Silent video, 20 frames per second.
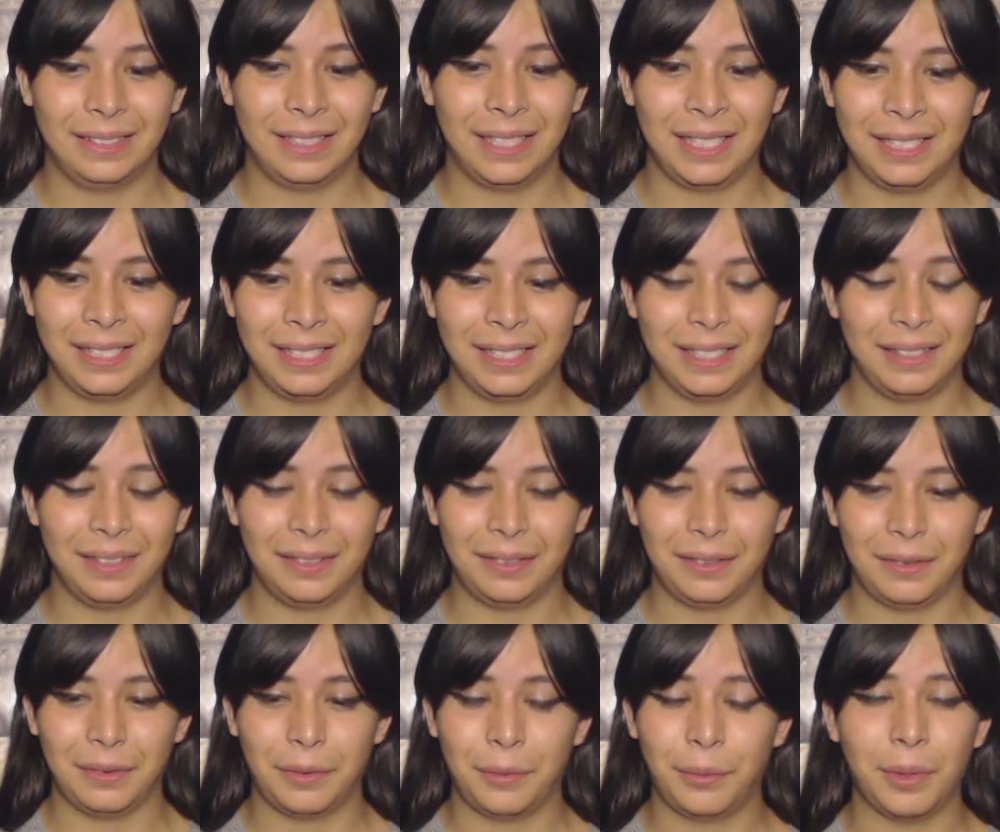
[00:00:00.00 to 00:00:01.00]
just,
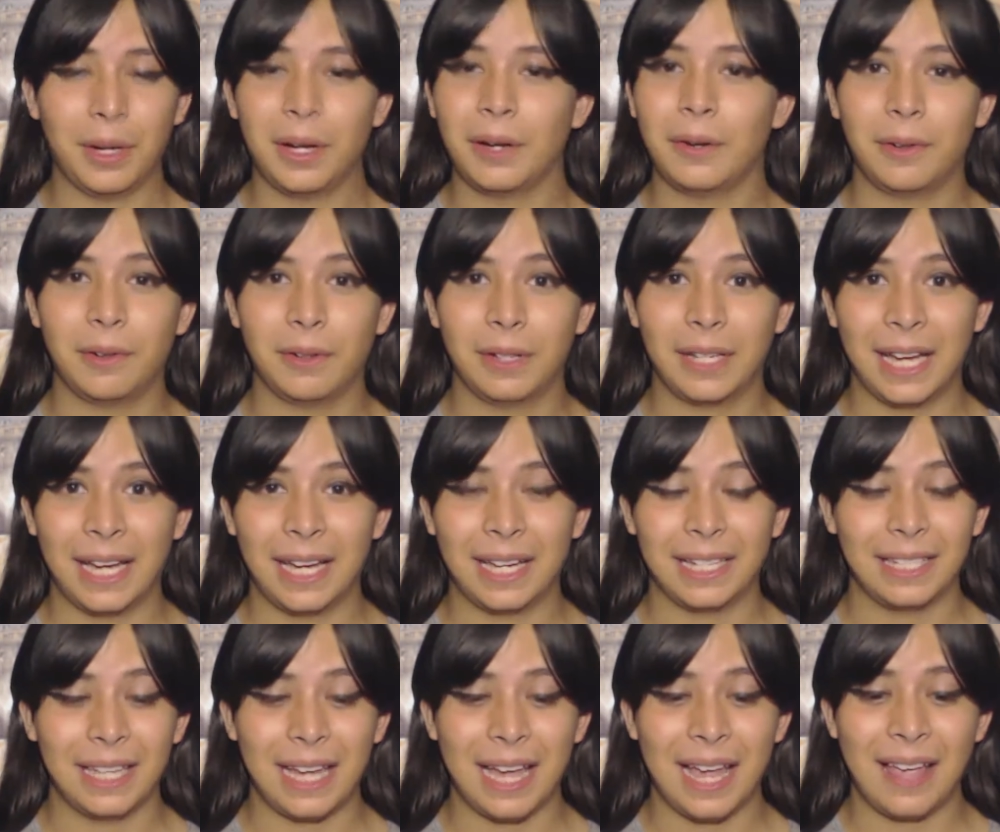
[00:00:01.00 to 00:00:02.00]
whoa,
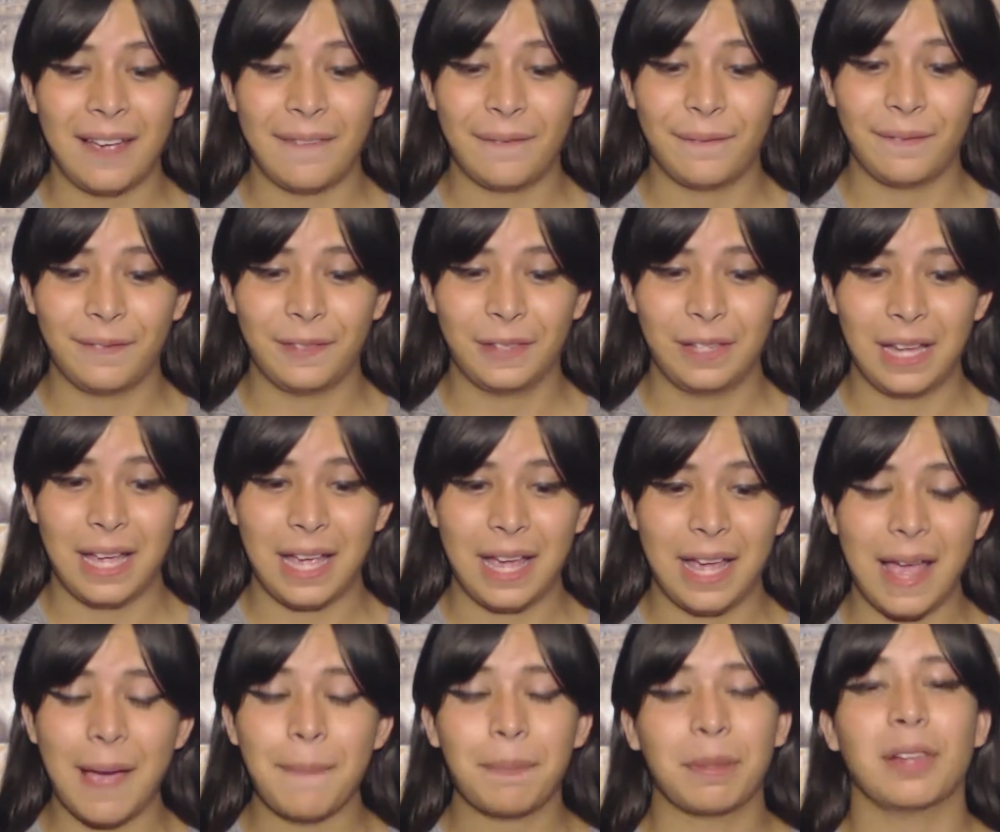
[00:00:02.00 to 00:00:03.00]
guys, I have
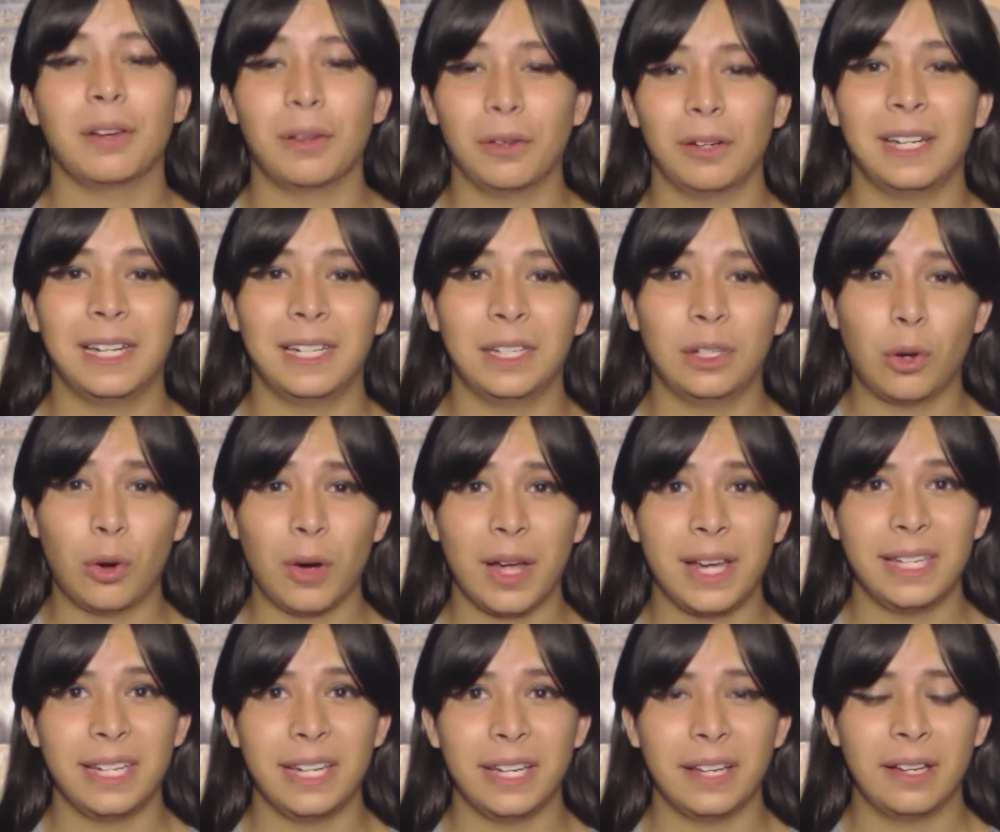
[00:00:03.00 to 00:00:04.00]
absolutely no
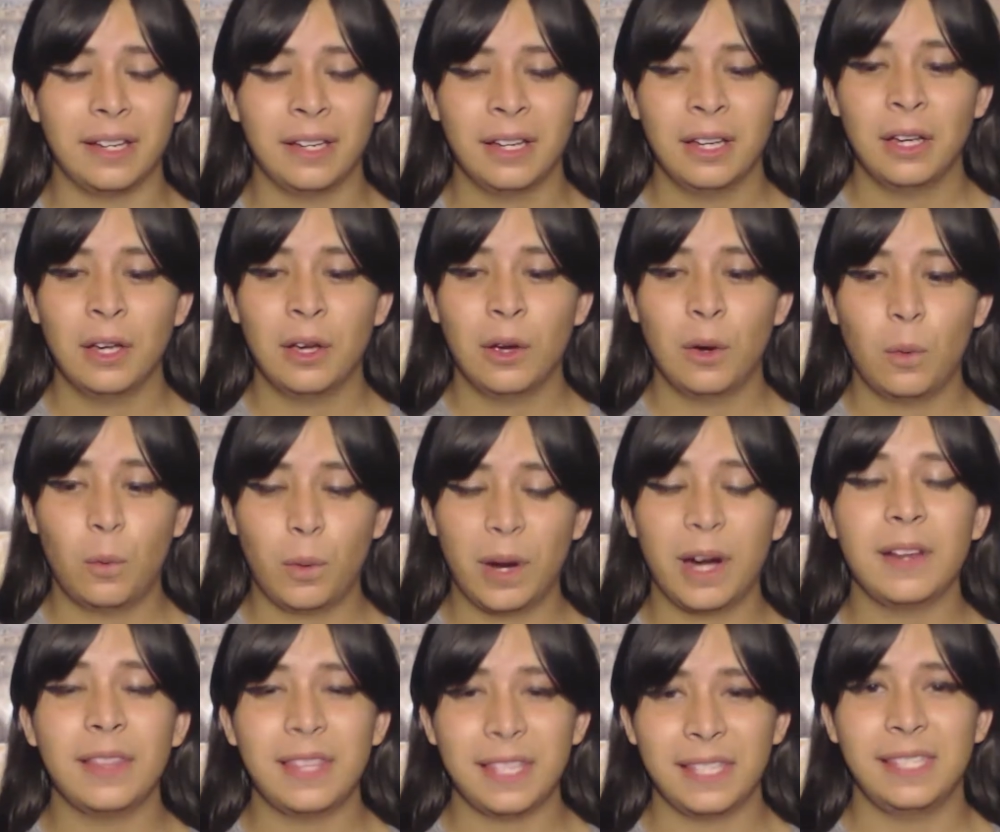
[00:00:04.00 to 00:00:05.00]
idea
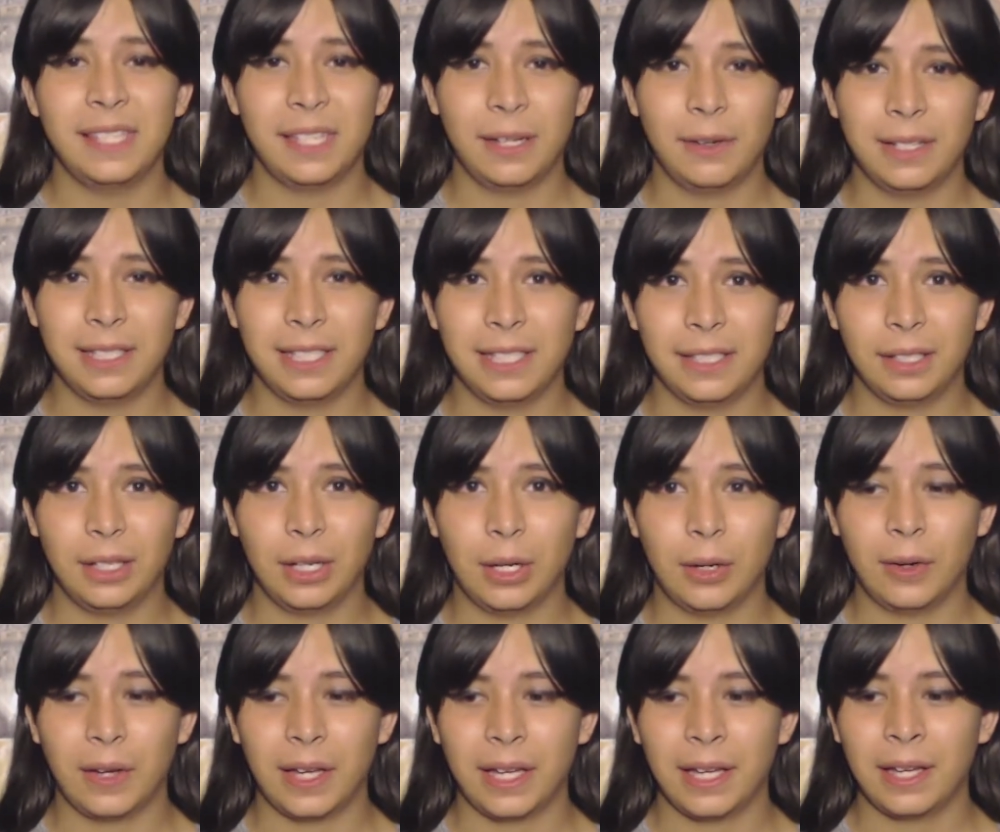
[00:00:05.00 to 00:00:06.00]
where this series is
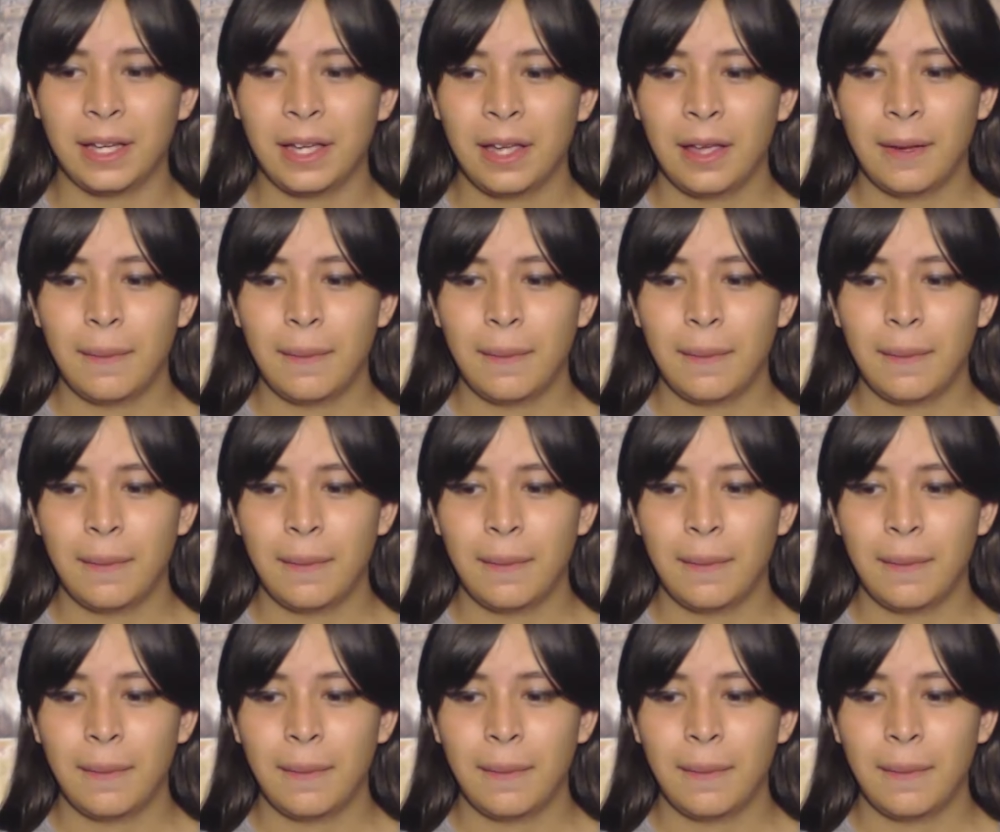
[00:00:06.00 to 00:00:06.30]
going,